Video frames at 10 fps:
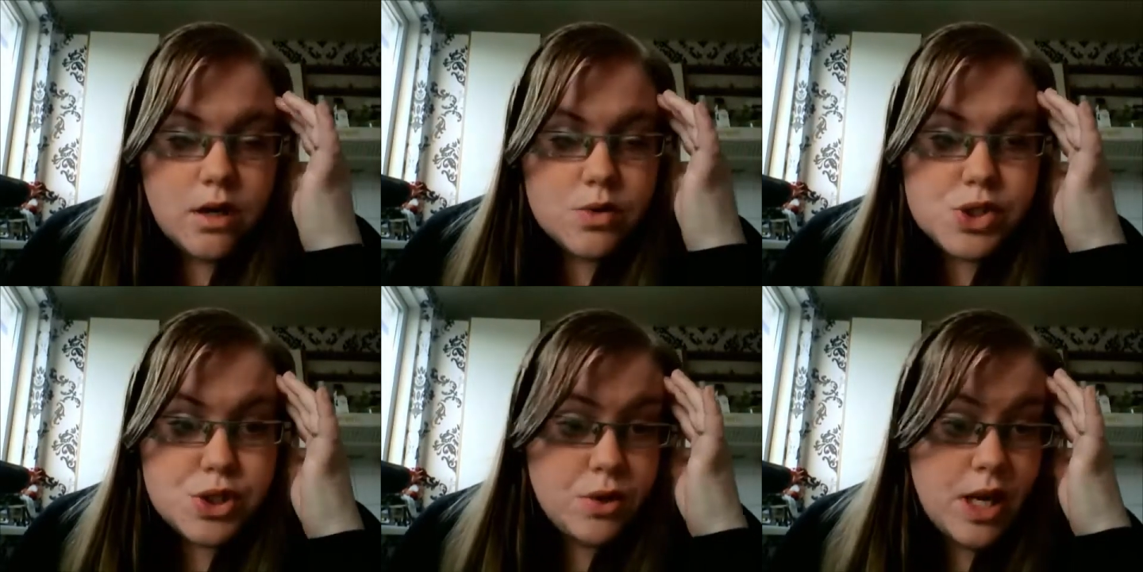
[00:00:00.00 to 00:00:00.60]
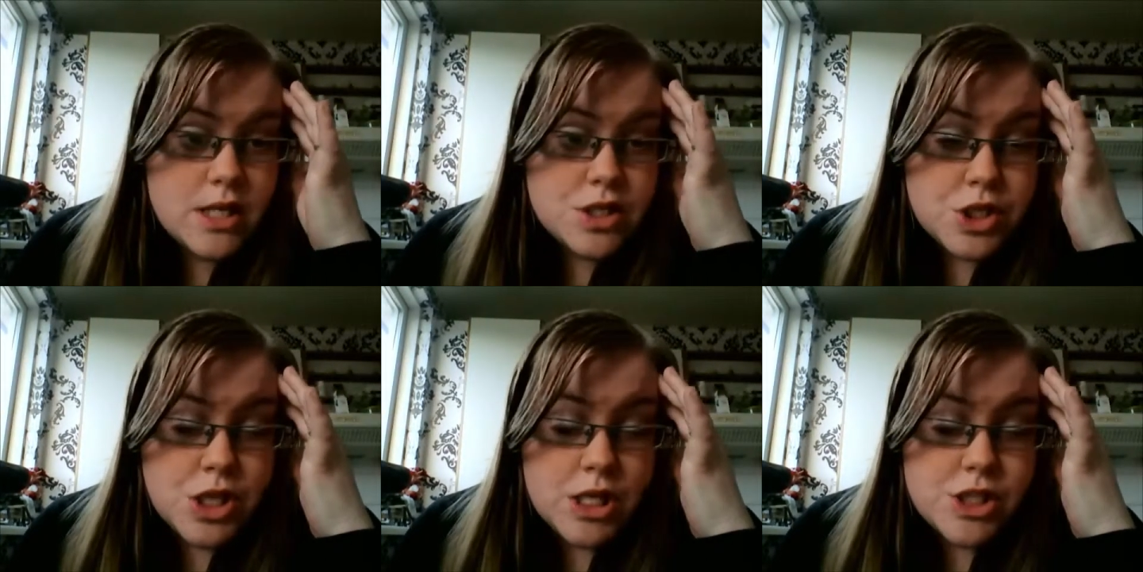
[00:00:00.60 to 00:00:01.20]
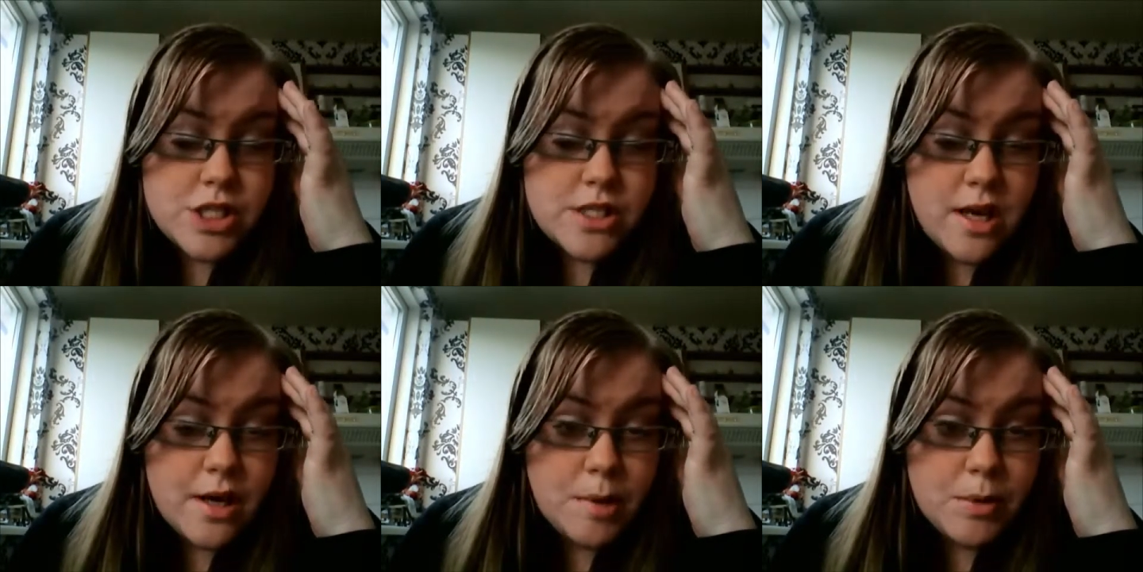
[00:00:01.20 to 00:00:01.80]
it's too lazy to actually
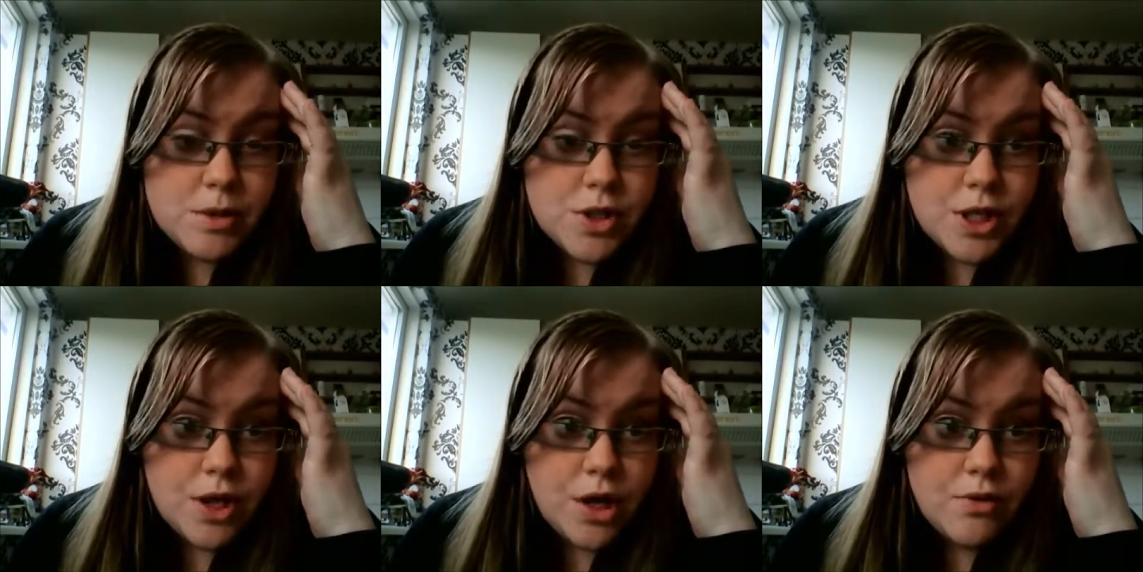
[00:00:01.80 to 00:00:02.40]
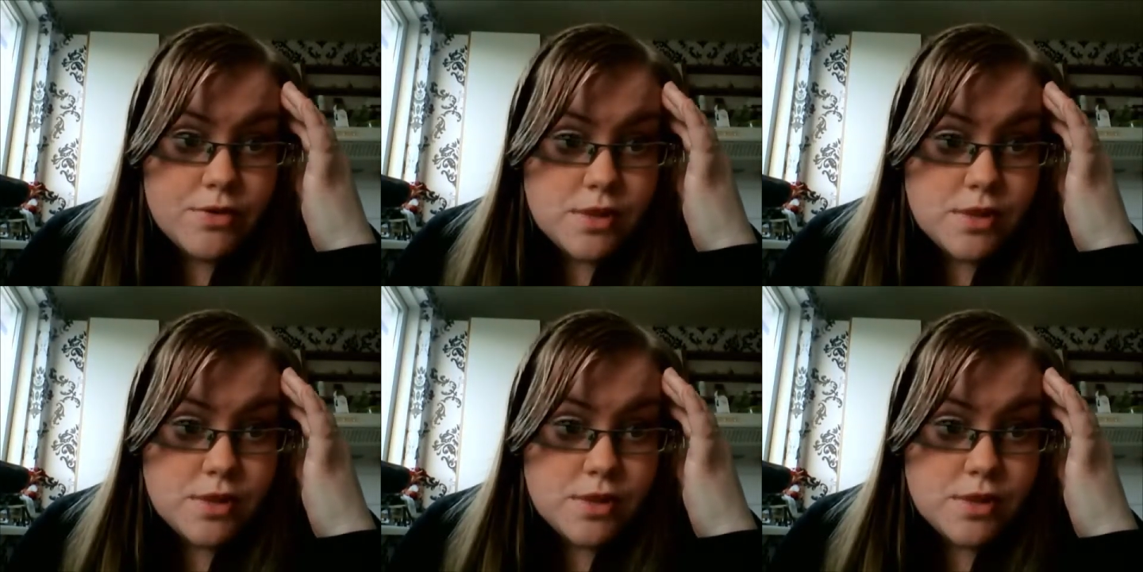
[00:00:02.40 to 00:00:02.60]
stand up and turn it off,